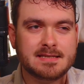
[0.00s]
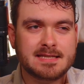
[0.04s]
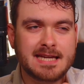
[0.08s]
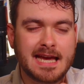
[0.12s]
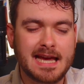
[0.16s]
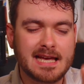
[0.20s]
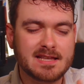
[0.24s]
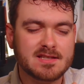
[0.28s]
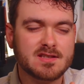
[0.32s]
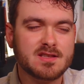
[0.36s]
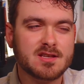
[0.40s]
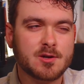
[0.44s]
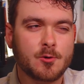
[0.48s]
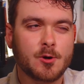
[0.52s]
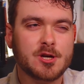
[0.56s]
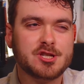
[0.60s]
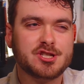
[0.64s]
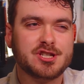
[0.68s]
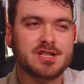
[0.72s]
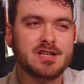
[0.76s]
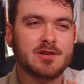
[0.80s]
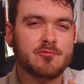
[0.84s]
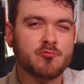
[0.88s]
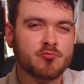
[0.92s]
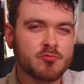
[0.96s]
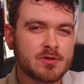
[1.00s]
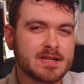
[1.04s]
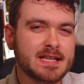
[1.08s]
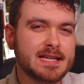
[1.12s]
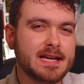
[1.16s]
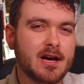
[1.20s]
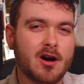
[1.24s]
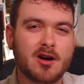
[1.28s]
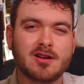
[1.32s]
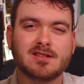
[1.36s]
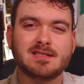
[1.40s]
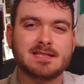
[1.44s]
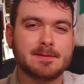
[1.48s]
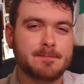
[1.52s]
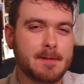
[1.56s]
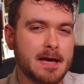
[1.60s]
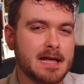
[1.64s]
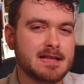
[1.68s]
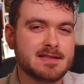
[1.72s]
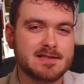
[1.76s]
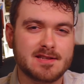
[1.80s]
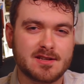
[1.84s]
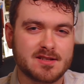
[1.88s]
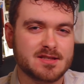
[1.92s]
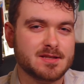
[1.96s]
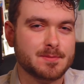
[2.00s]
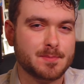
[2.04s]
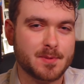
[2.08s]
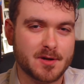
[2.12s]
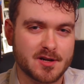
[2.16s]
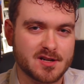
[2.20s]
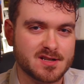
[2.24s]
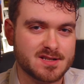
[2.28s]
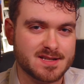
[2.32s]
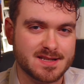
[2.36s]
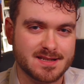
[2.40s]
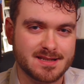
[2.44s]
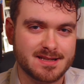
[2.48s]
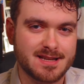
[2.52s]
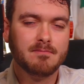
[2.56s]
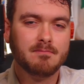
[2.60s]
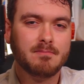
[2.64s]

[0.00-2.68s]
To answer the question, it really all depends on the person.